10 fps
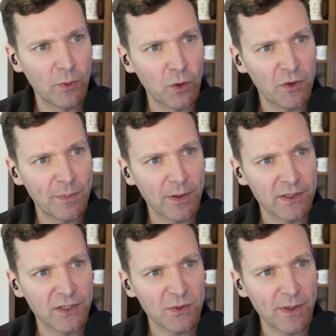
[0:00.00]
both
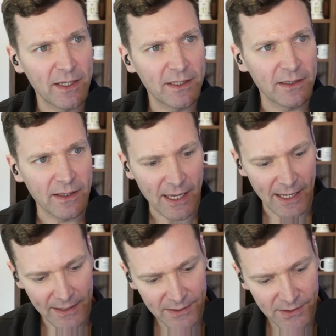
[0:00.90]
participating in
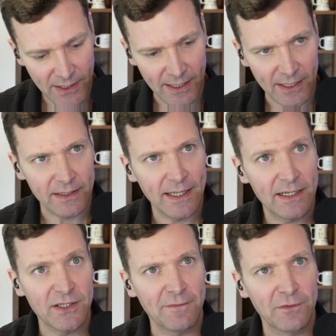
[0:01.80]
that, and
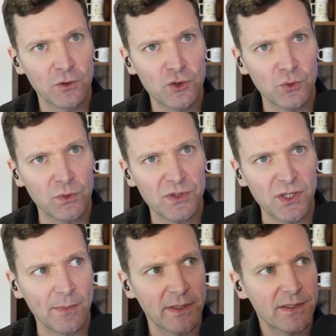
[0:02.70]
that is a virtual
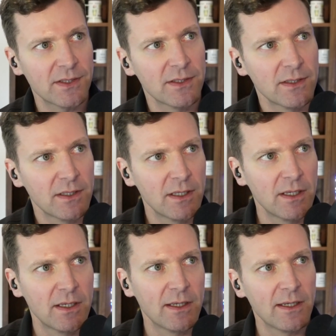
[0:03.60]
summit,
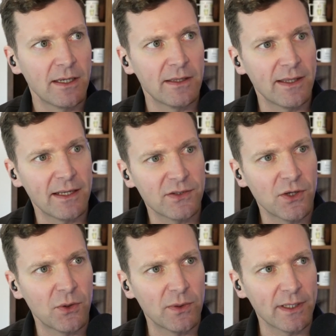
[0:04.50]
and that is
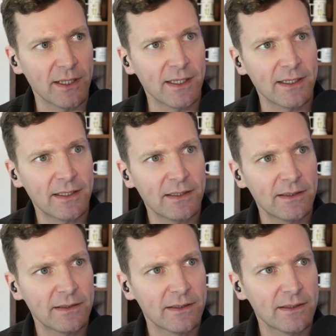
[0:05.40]
going
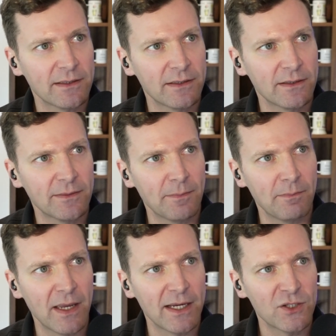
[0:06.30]
on
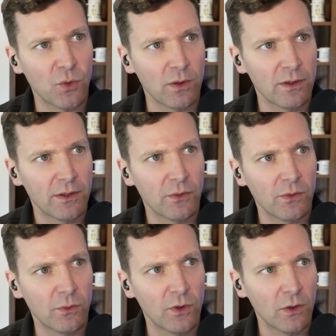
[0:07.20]
May tw
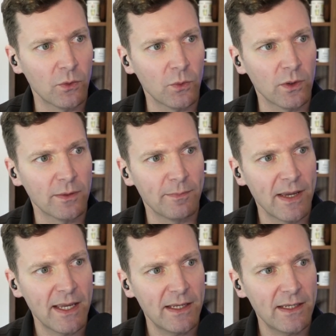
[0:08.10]
whoa
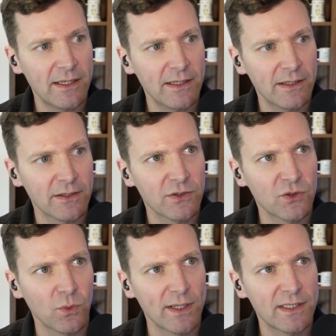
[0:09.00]
May
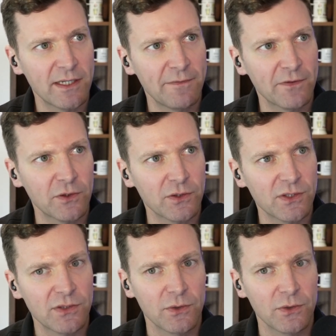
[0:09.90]
twenty-first